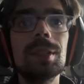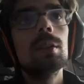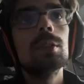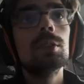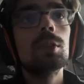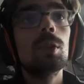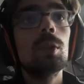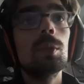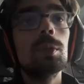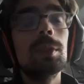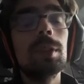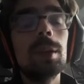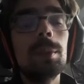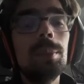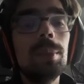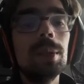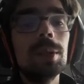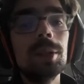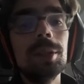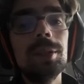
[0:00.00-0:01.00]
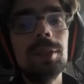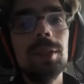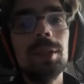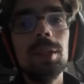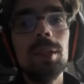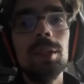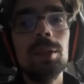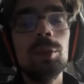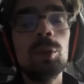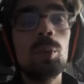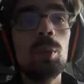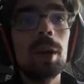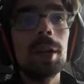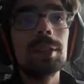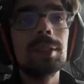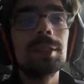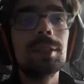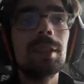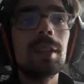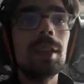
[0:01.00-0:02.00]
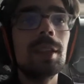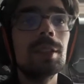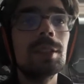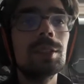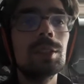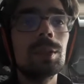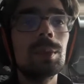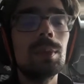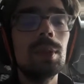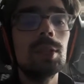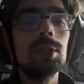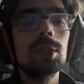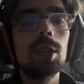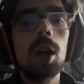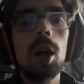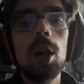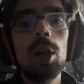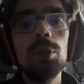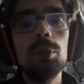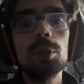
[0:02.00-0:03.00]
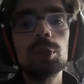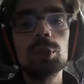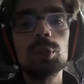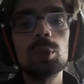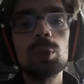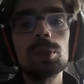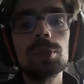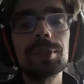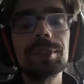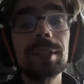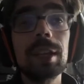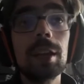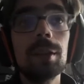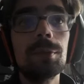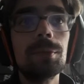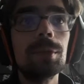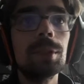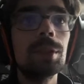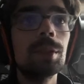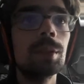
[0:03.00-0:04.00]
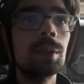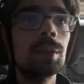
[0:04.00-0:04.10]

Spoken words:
So the ability in the white stance, it's called the Soul Siphon.